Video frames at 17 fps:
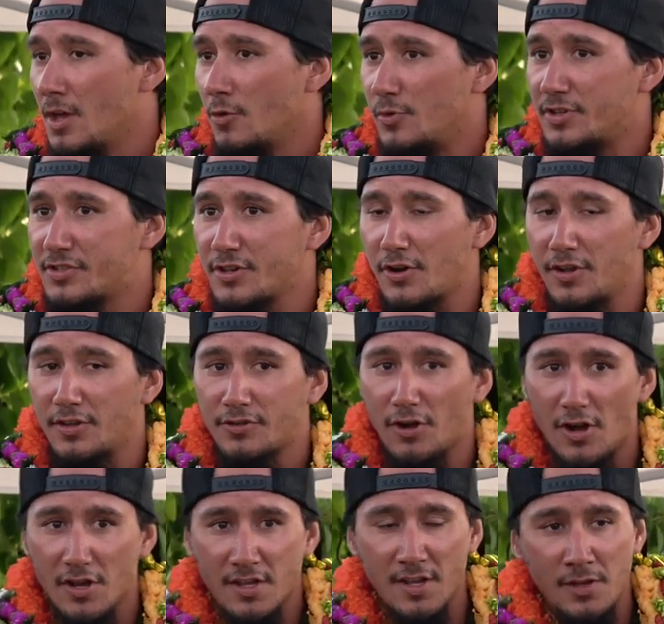we started
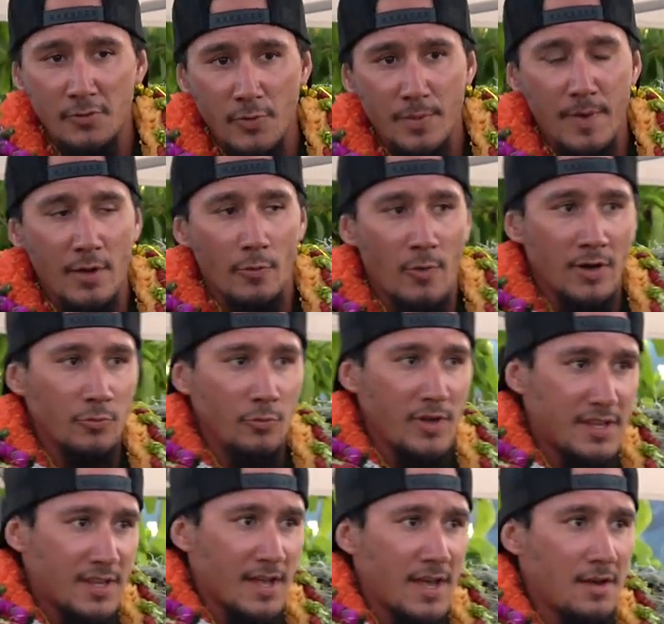talking, we met one
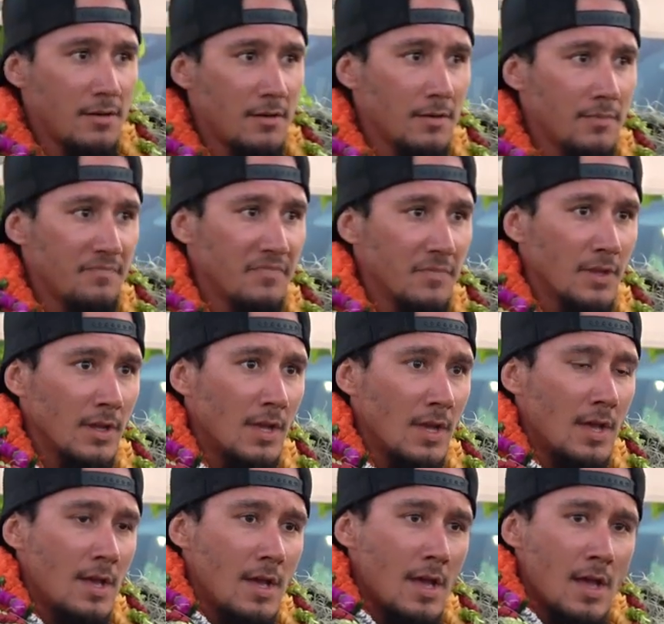weekend
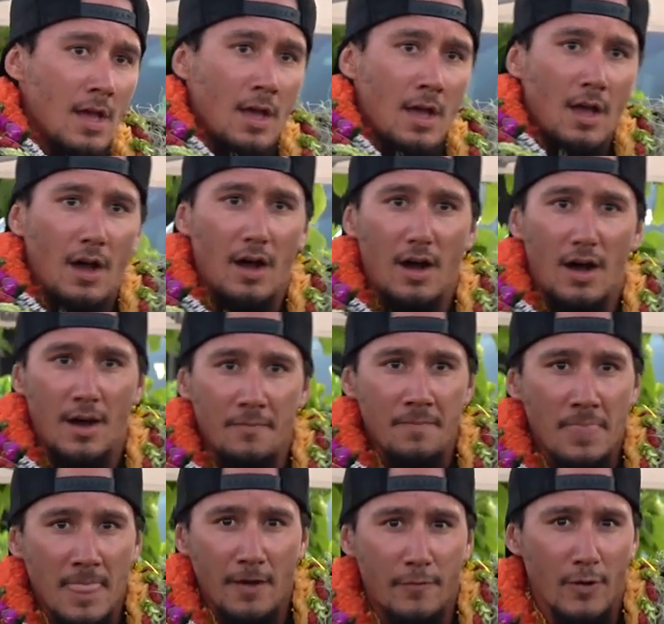
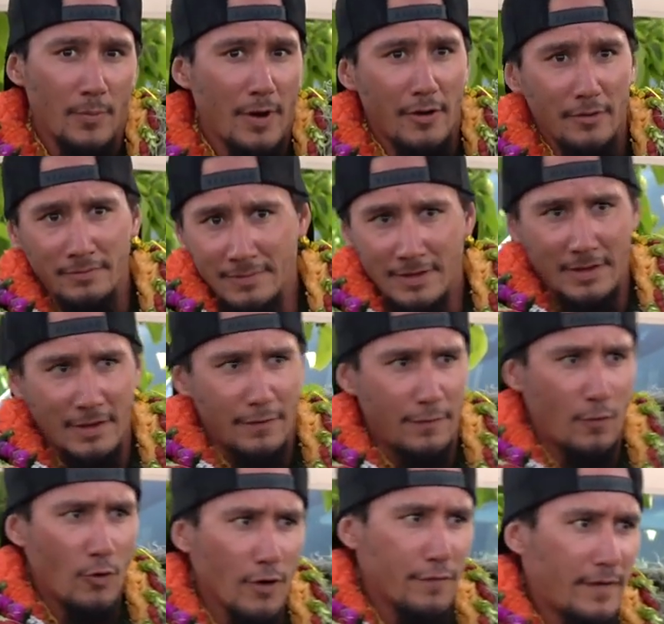um, for about
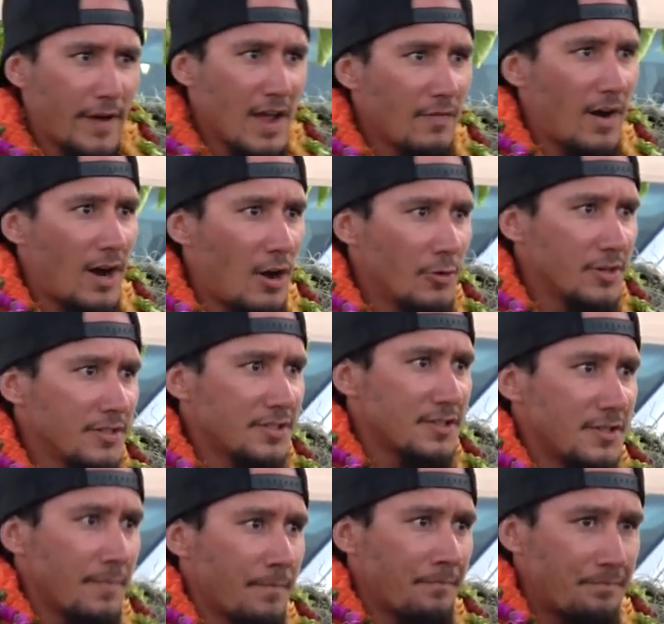four or five
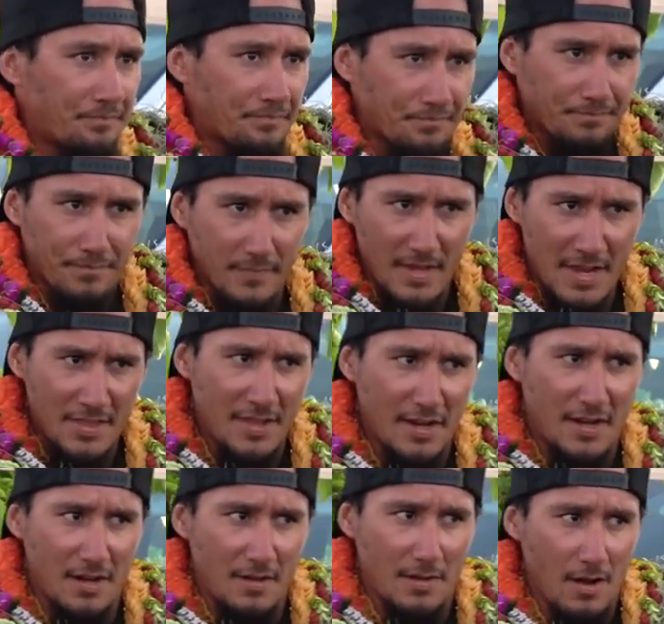hours in
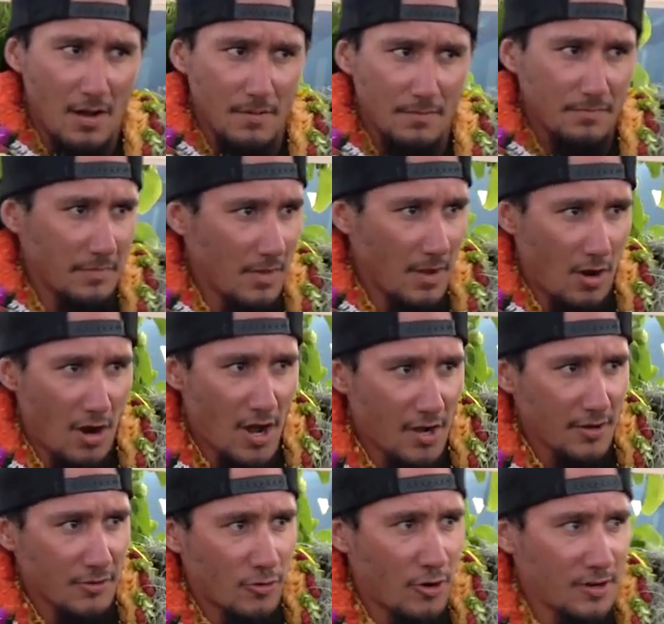the
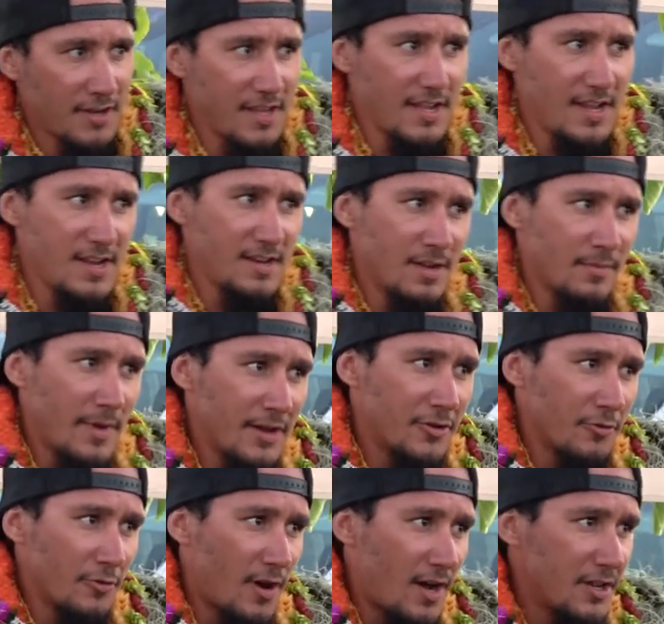hot corner heat in my
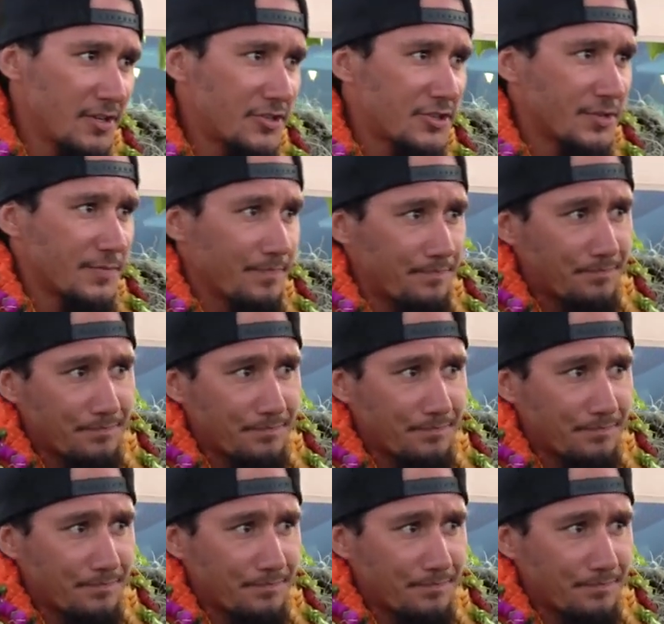garage.